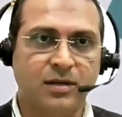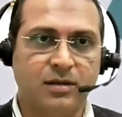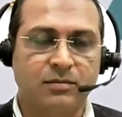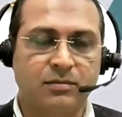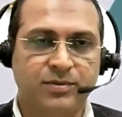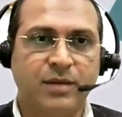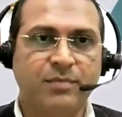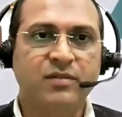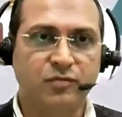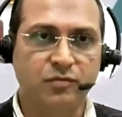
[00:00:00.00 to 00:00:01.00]
the
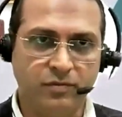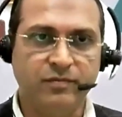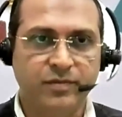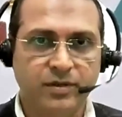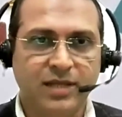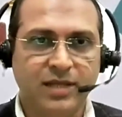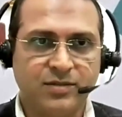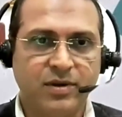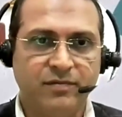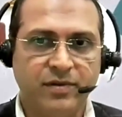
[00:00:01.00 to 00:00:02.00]
staple food,
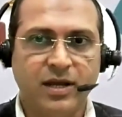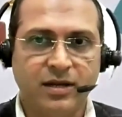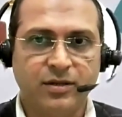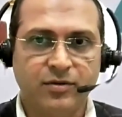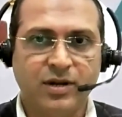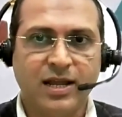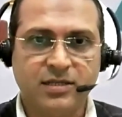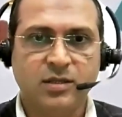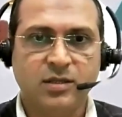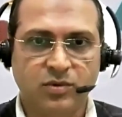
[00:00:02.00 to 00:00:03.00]
that's why we are
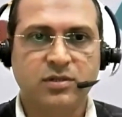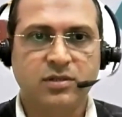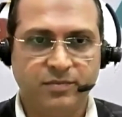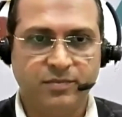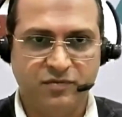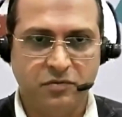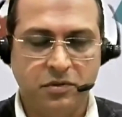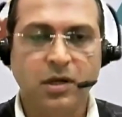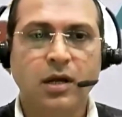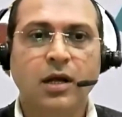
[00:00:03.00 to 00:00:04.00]
utilizing the word staple
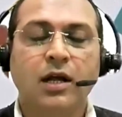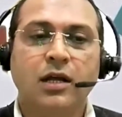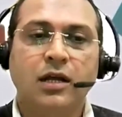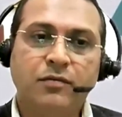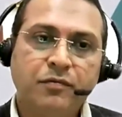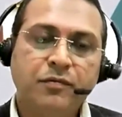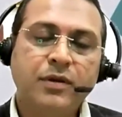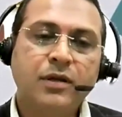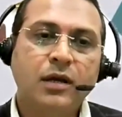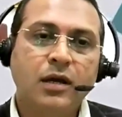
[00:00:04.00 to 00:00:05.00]
food. If
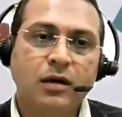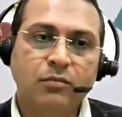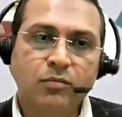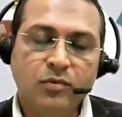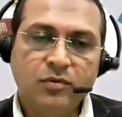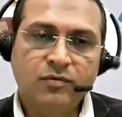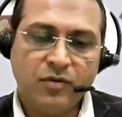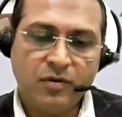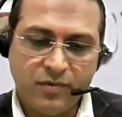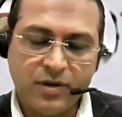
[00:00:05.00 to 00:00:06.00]
we move
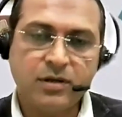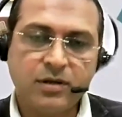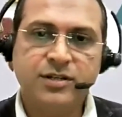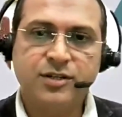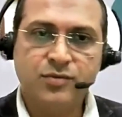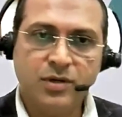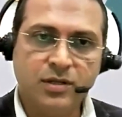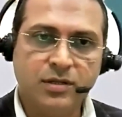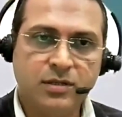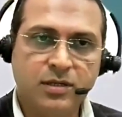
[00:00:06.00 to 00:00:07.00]
from one country to
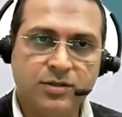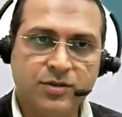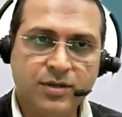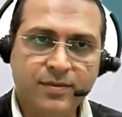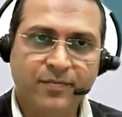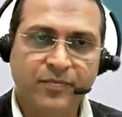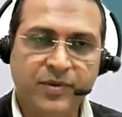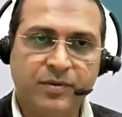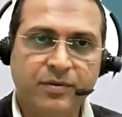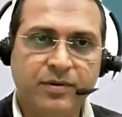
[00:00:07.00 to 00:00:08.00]
another country,
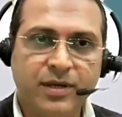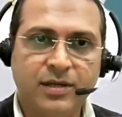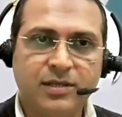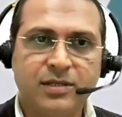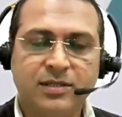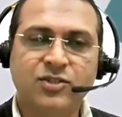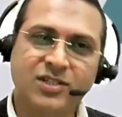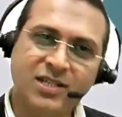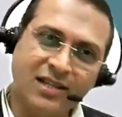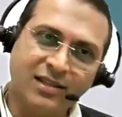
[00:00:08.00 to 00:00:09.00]
there is
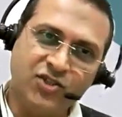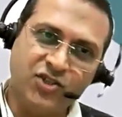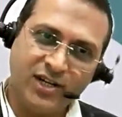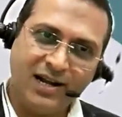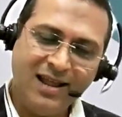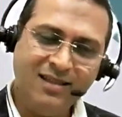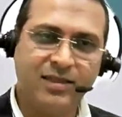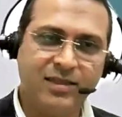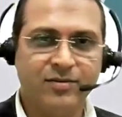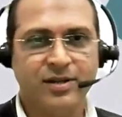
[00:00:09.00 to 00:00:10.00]
just like the jet lag,
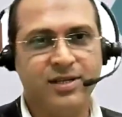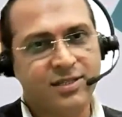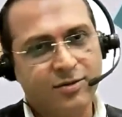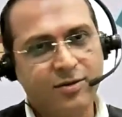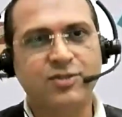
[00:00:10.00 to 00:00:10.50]
there is the